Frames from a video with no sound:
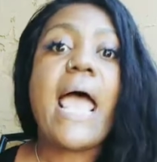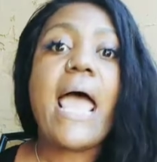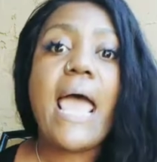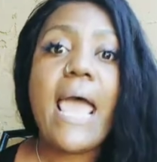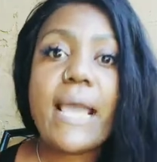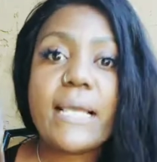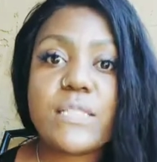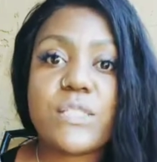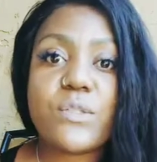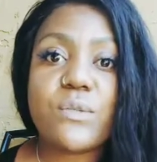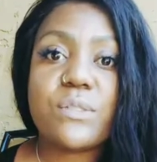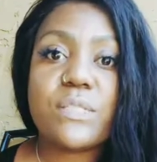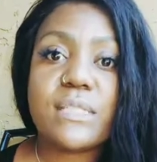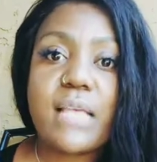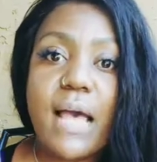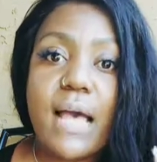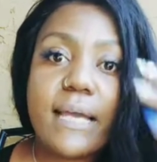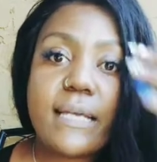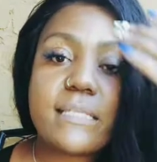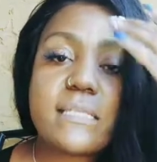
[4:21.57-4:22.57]

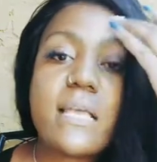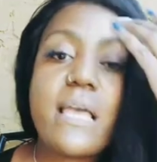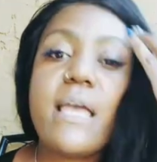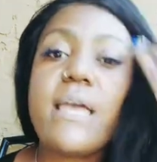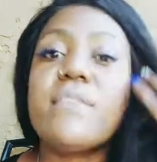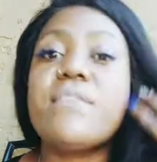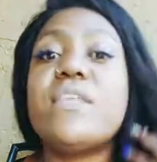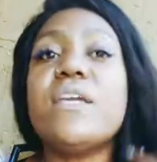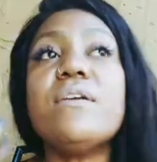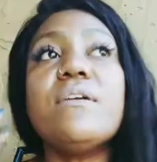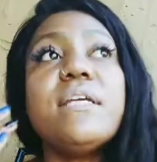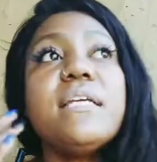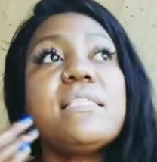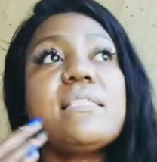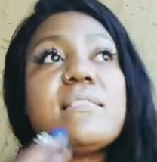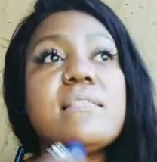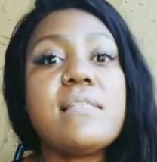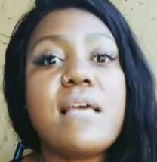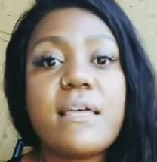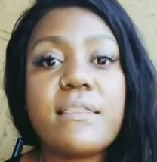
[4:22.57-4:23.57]
Exercise. There
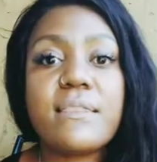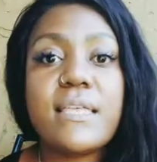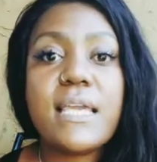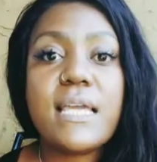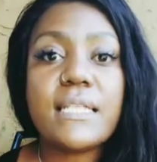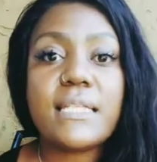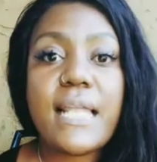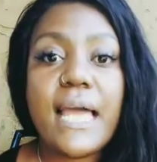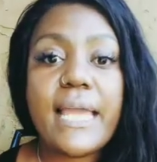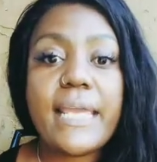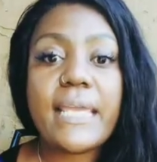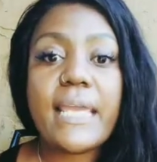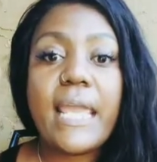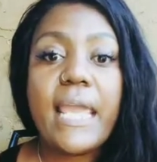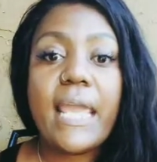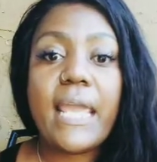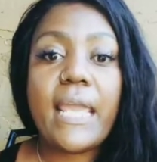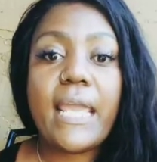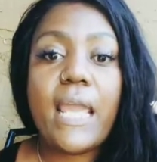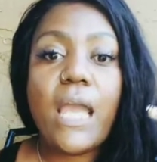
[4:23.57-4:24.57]
is nothing like
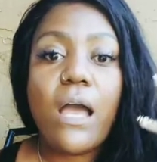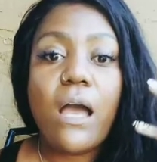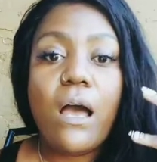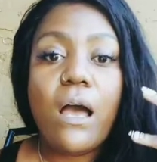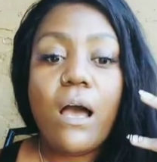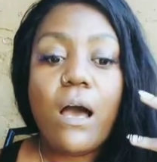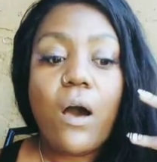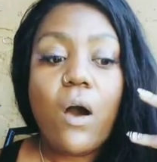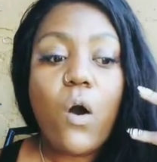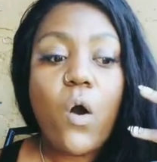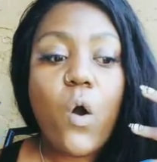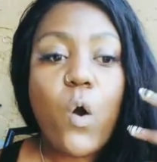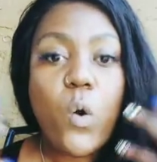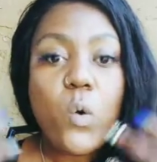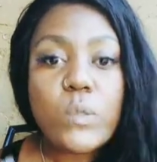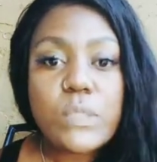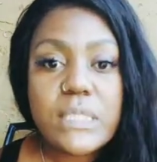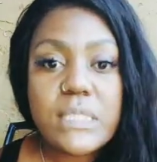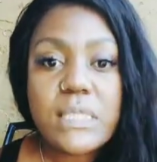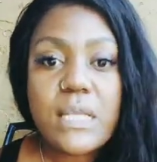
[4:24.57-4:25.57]
a
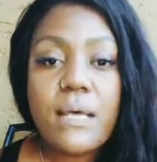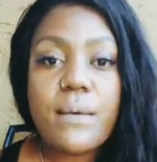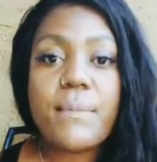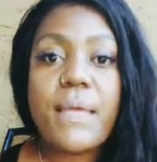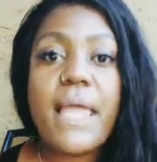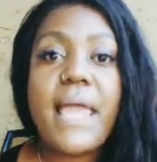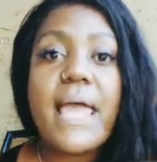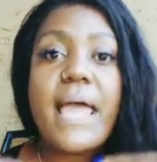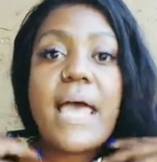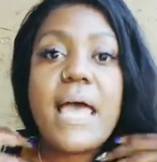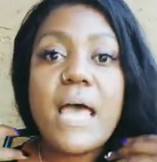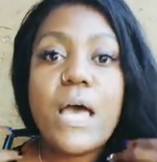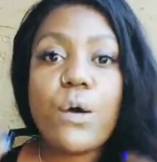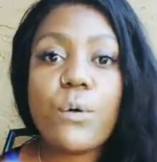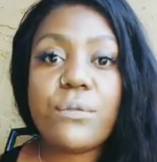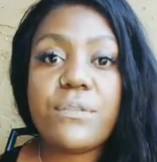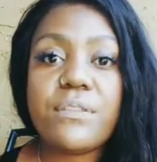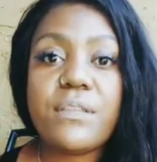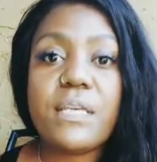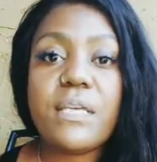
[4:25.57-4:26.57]
wholesome,
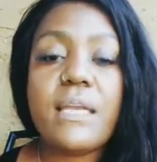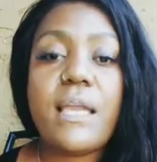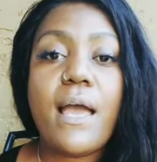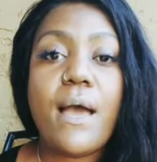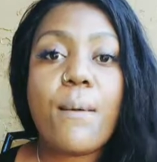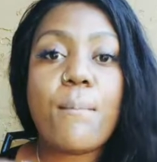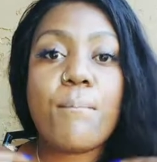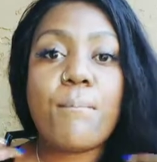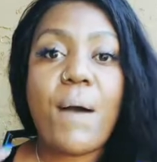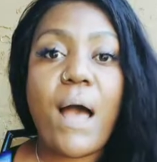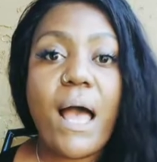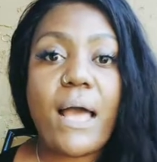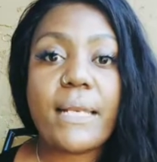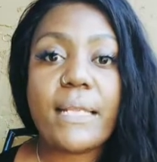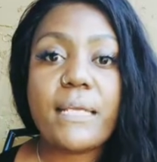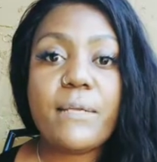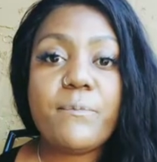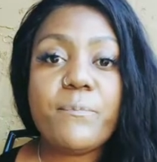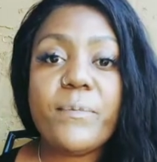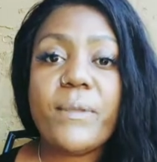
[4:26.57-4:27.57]
healthy
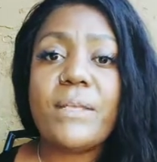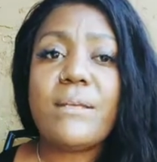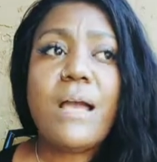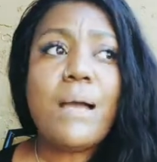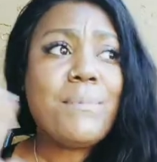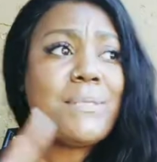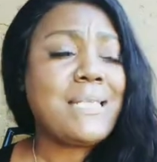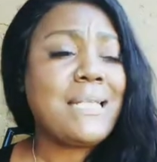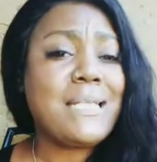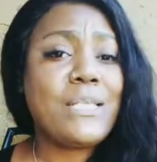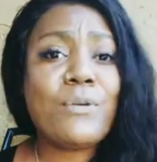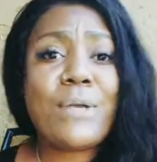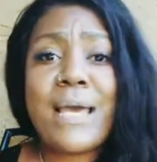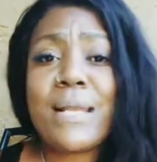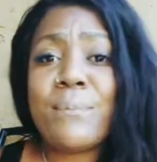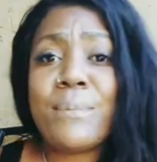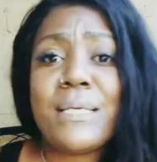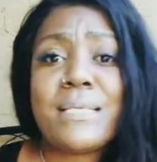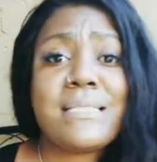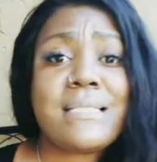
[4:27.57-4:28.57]
body. Now, I'm not saying you got
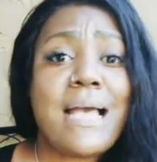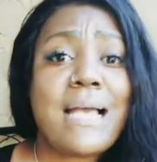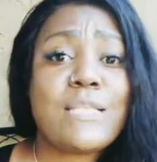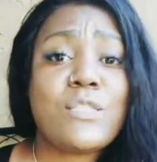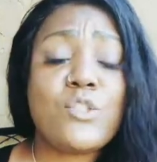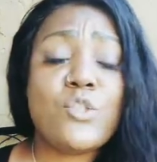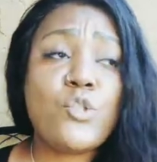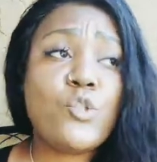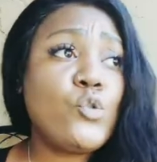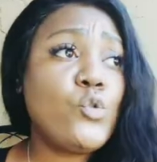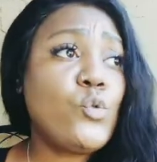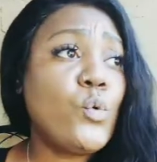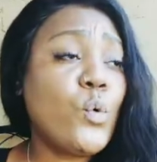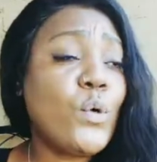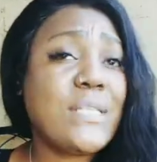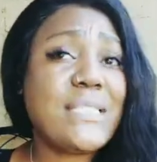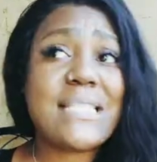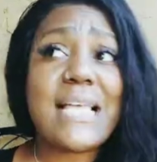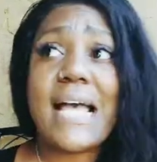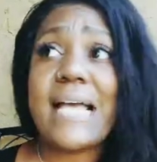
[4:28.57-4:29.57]
to be a size 2
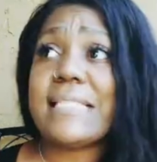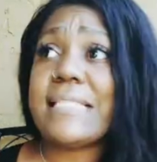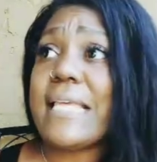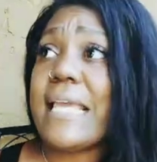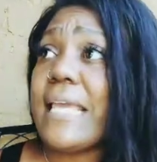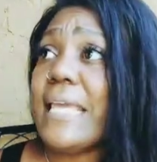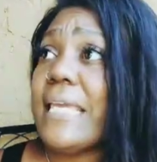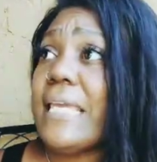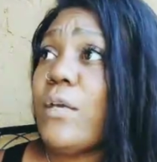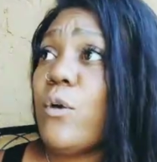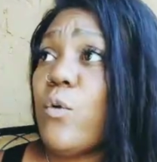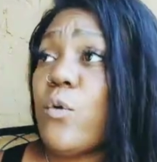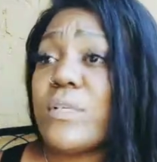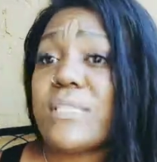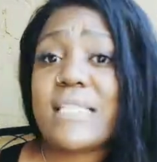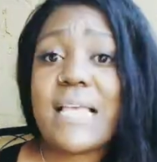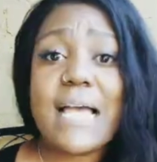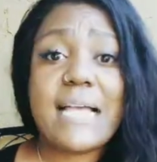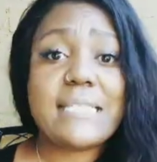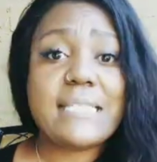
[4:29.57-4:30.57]
or size 8 or
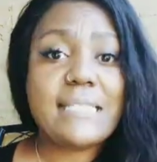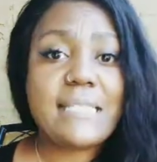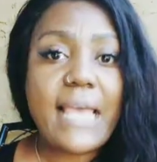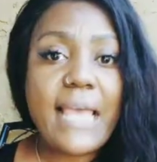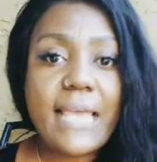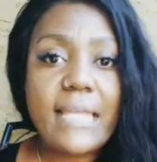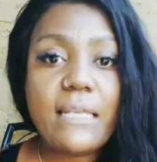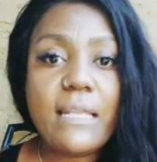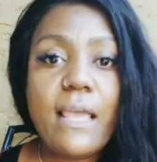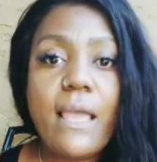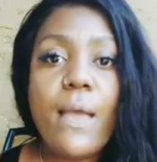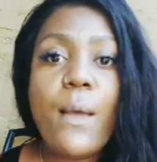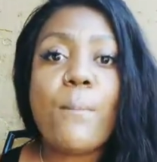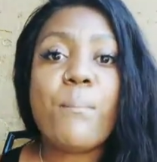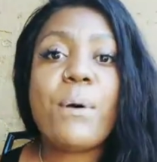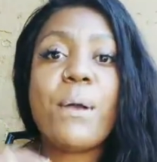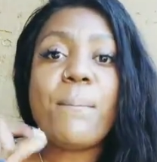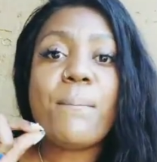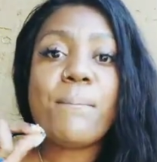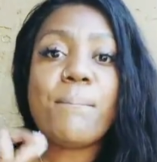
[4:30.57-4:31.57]
size 10,
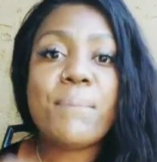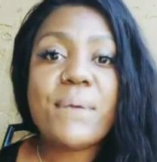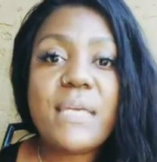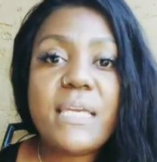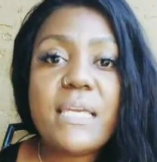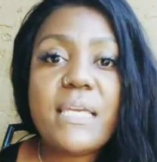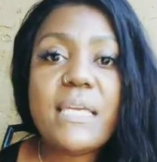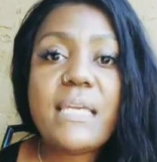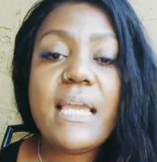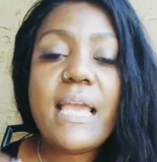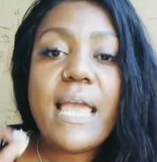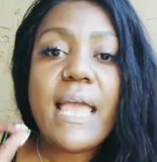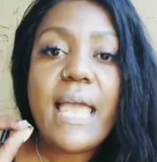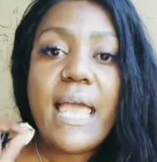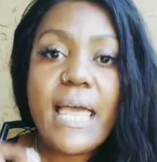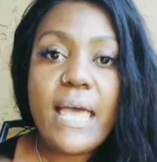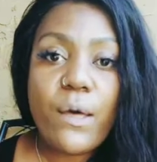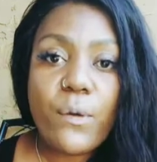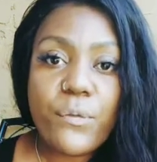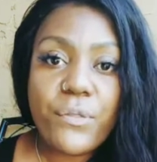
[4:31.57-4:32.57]
but be
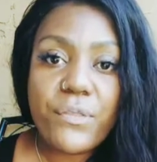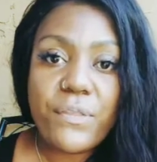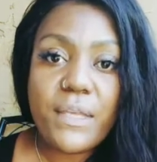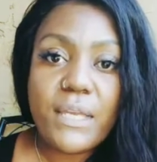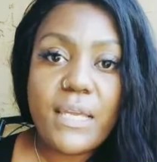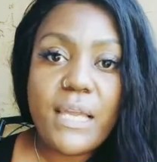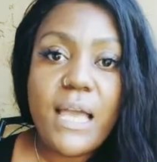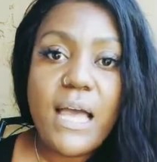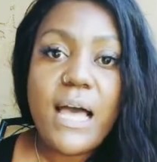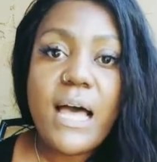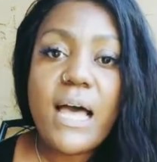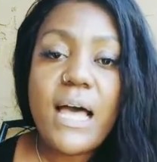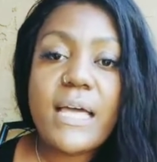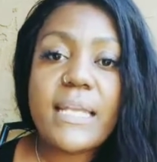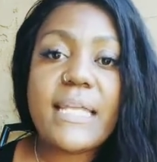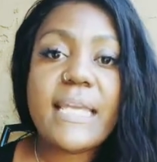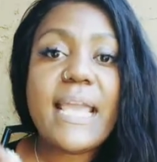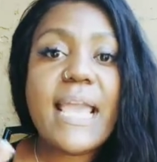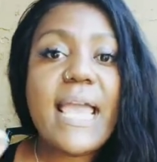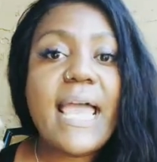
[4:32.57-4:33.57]
healthy.
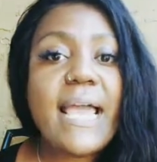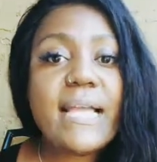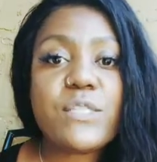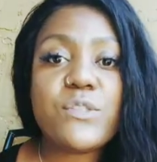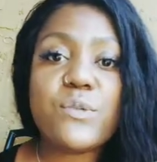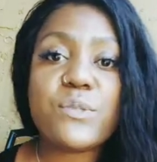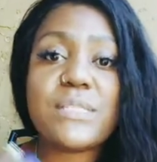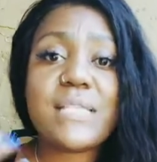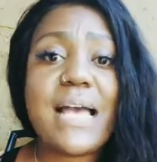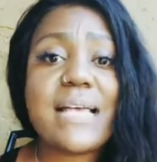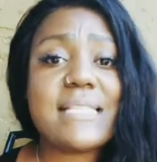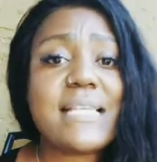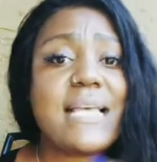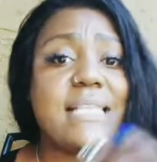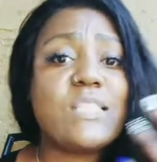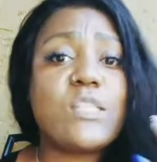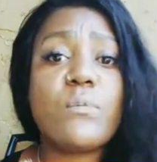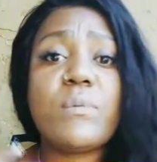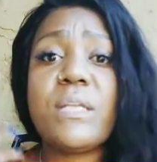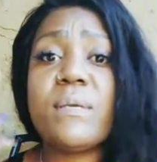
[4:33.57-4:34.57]
Honey, exercise
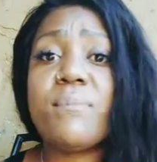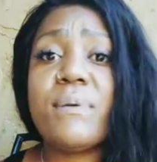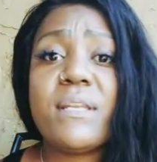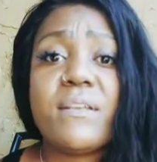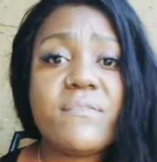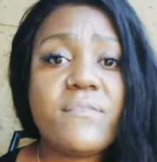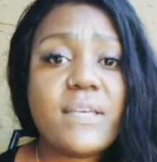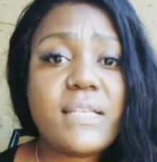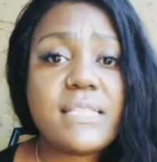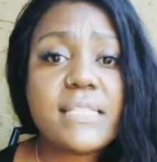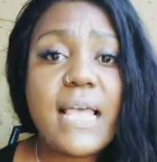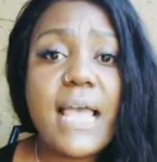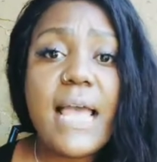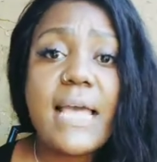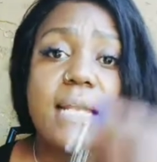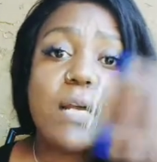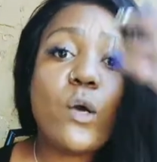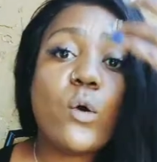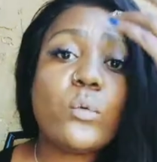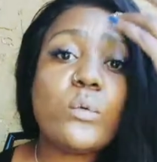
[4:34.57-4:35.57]
has so many benefits.
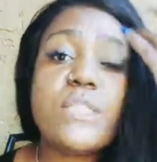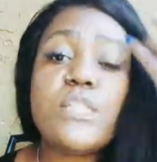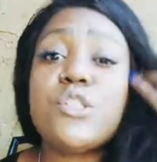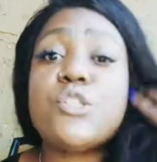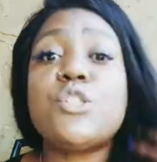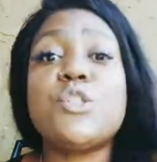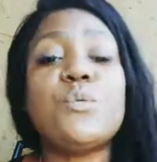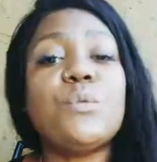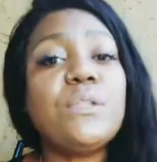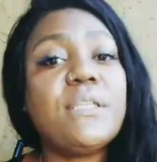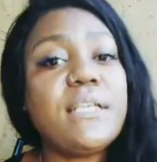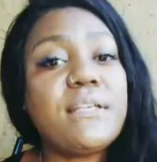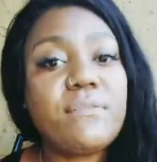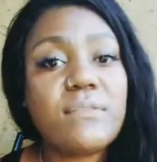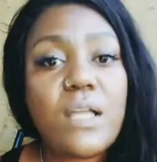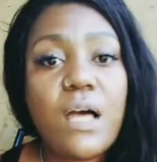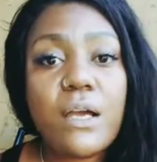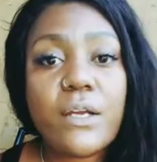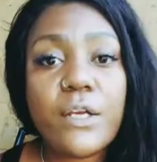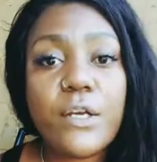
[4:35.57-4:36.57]
Not only do you live
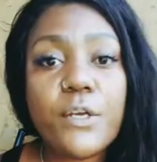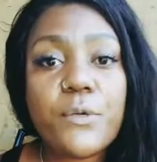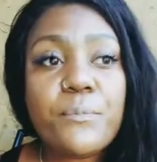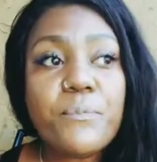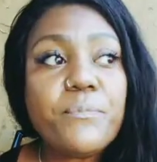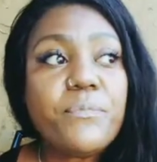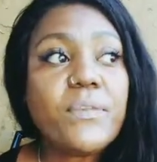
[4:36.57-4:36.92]
longer,